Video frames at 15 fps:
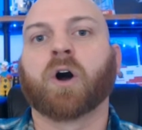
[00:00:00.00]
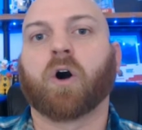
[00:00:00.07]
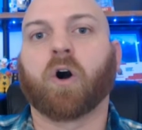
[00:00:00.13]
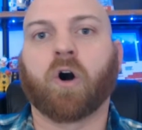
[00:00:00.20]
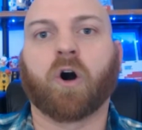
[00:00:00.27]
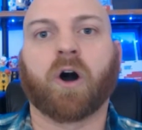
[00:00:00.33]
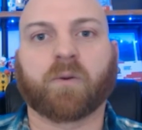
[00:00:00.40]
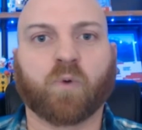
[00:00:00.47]

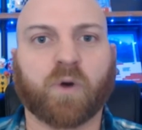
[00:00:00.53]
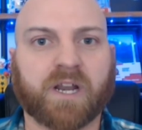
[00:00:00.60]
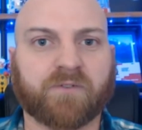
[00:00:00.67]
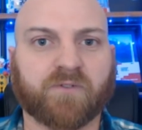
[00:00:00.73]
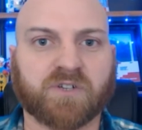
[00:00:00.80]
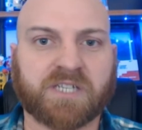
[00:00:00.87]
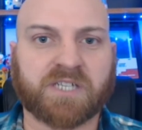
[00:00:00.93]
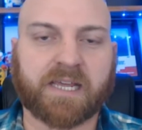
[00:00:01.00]
on
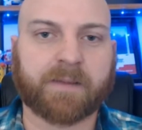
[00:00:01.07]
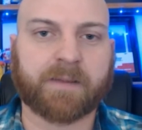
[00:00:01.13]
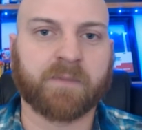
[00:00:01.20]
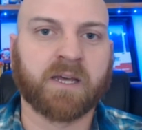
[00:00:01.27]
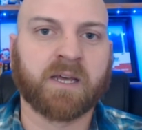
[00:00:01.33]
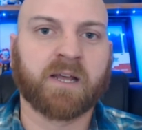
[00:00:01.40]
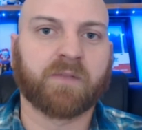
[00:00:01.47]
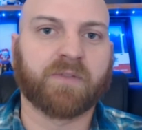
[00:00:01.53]
whatever team
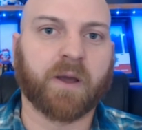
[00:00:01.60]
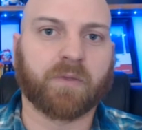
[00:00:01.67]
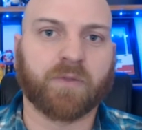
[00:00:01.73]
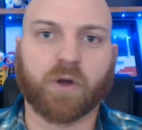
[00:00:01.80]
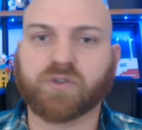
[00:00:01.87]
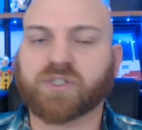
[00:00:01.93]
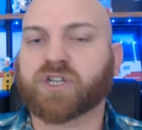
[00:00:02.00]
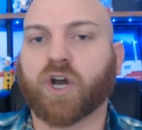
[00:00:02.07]
that
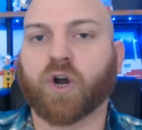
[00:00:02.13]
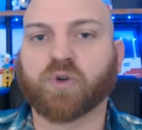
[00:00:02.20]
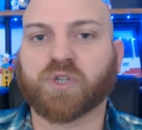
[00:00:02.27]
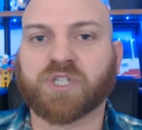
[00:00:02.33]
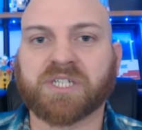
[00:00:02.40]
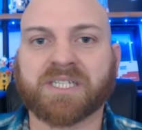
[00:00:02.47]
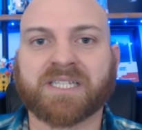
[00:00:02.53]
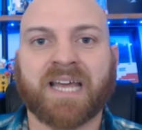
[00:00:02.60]
those
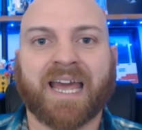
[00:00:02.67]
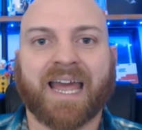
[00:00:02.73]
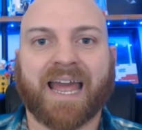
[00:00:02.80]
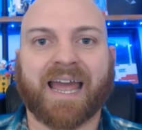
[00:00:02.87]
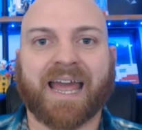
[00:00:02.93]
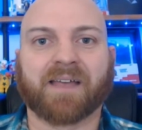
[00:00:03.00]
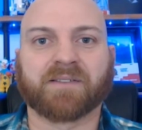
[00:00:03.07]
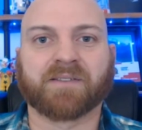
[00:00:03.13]
coaches
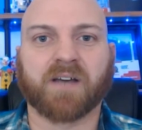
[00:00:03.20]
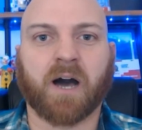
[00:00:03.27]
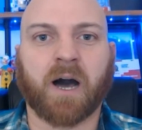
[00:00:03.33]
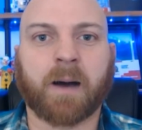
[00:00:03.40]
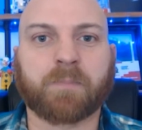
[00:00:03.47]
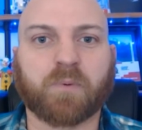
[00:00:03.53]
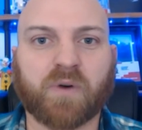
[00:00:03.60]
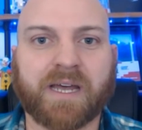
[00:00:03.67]
end
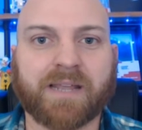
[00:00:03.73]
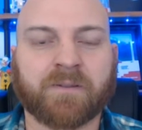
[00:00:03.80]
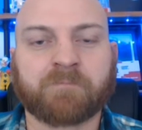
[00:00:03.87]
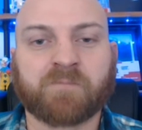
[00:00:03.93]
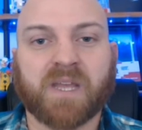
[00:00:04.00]
up with.